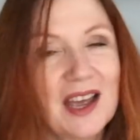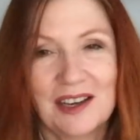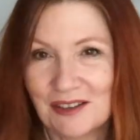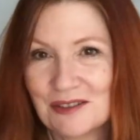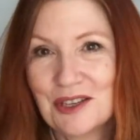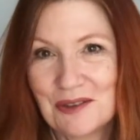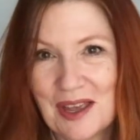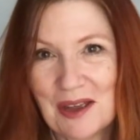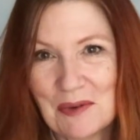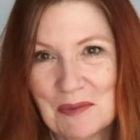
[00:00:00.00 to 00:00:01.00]
And I'll do
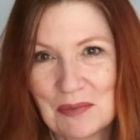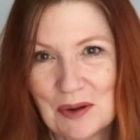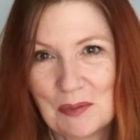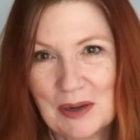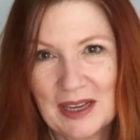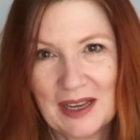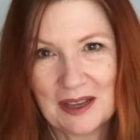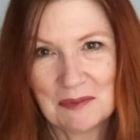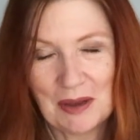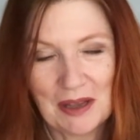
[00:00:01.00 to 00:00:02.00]
that one properly
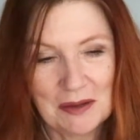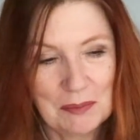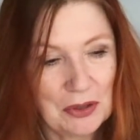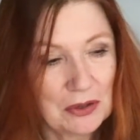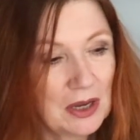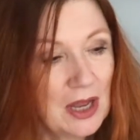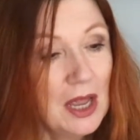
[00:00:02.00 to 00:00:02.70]
and buy the book.